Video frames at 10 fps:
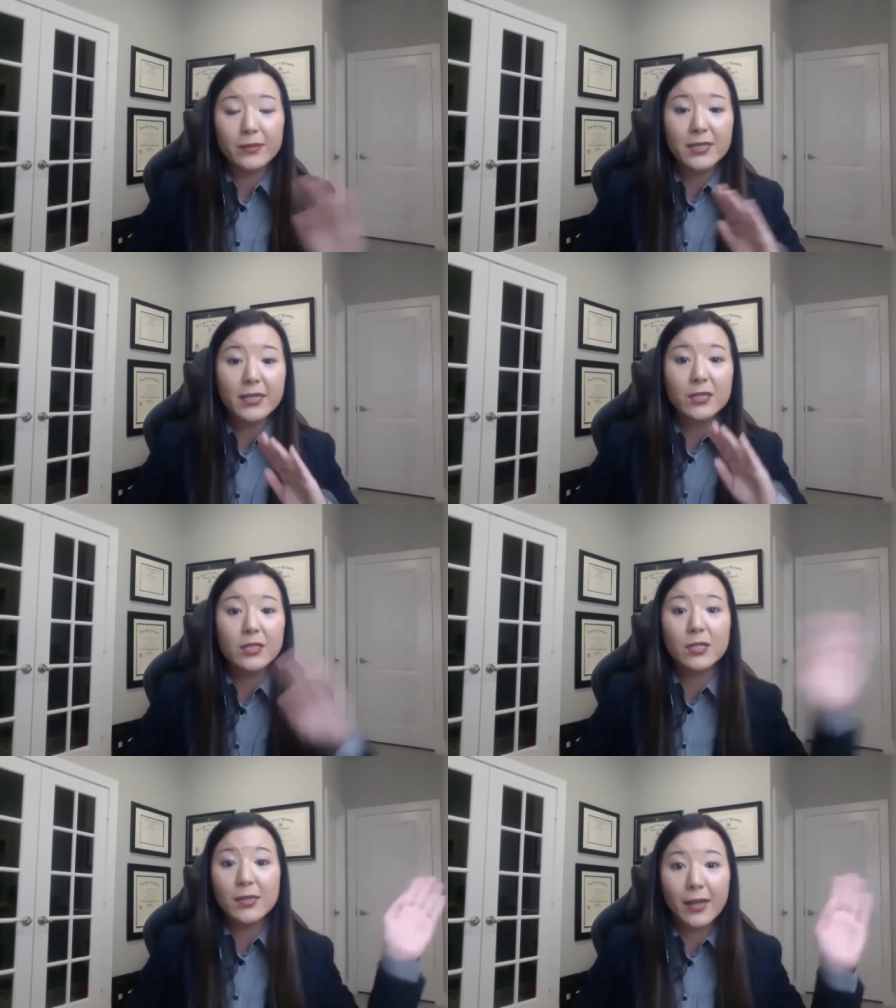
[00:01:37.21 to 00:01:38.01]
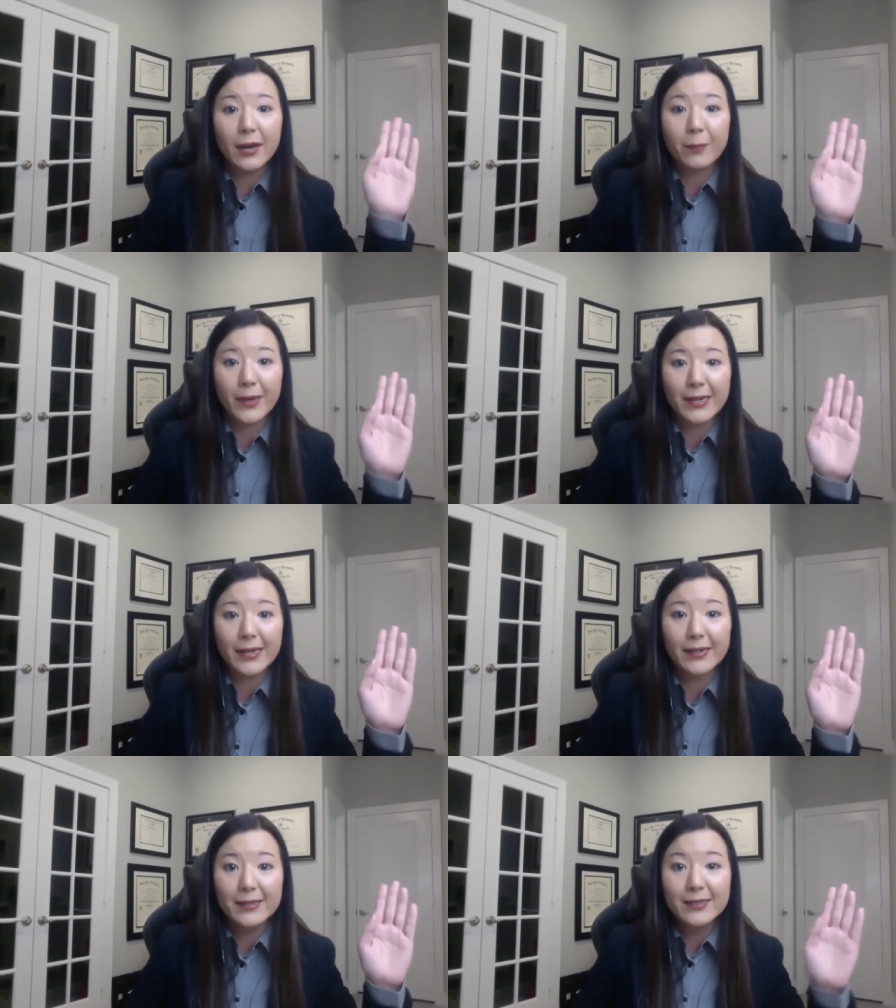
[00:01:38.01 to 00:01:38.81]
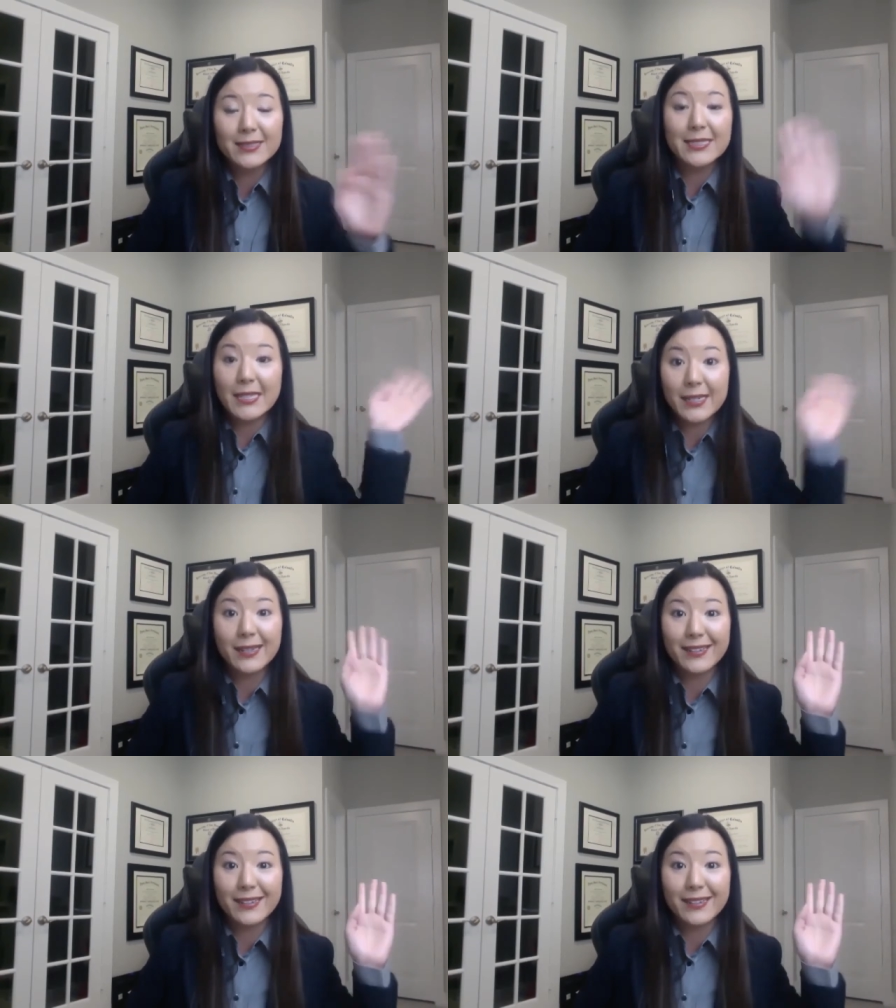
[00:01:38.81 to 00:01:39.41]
like, good luck, buddy. See ya.